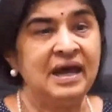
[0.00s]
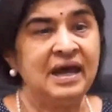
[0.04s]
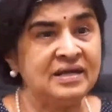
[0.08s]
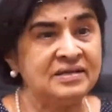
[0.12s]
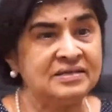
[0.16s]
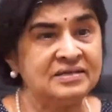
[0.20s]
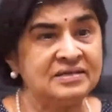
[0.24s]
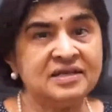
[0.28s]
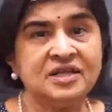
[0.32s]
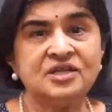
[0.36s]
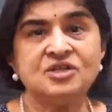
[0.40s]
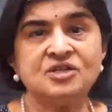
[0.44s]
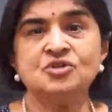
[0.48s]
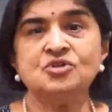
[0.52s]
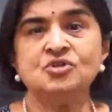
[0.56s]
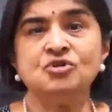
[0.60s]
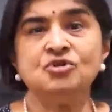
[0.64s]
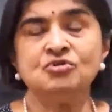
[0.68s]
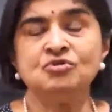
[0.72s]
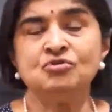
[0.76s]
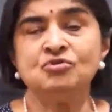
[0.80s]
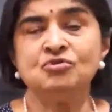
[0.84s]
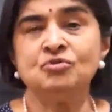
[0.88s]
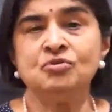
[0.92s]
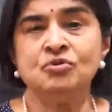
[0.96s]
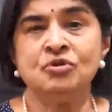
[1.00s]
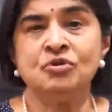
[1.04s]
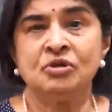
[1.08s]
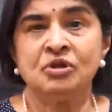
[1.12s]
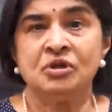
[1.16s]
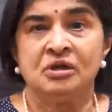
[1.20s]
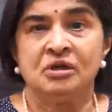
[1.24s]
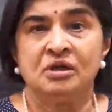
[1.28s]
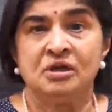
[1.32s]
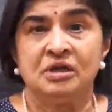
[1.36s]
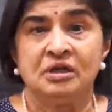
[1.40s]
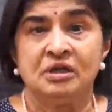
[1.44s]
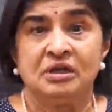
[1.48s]
I said to you,
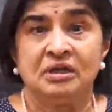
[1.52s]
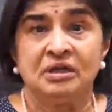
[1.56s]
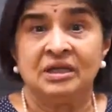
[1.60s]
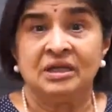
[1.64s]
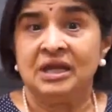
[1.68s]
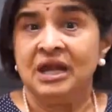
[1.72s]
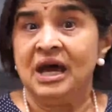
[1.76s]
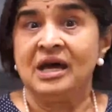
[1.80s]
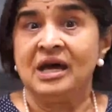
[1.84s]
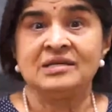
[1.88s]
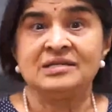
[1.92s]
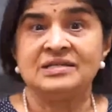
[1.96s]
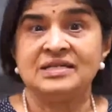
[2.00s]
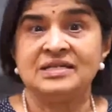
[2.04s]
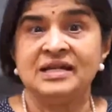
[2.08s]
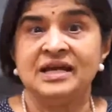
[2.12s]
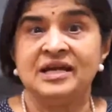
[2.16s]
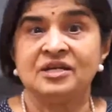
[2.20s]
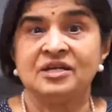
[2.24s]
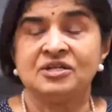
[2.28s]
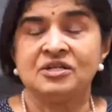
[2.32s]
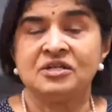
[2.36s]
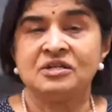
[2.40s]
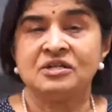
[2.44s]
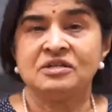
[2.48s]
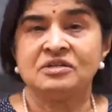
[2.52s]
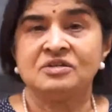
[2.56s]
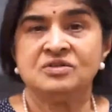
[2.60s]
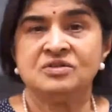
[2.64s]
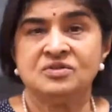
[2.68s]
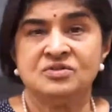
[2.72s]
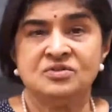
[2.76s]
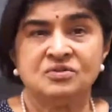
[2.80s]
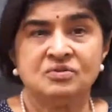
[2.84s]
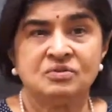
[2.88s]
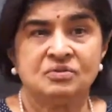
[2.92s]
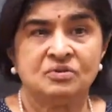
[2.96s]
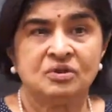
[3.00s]
the last
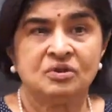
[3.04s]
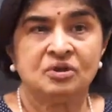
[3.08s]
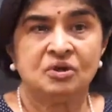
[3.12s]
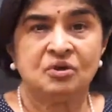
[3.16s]
elections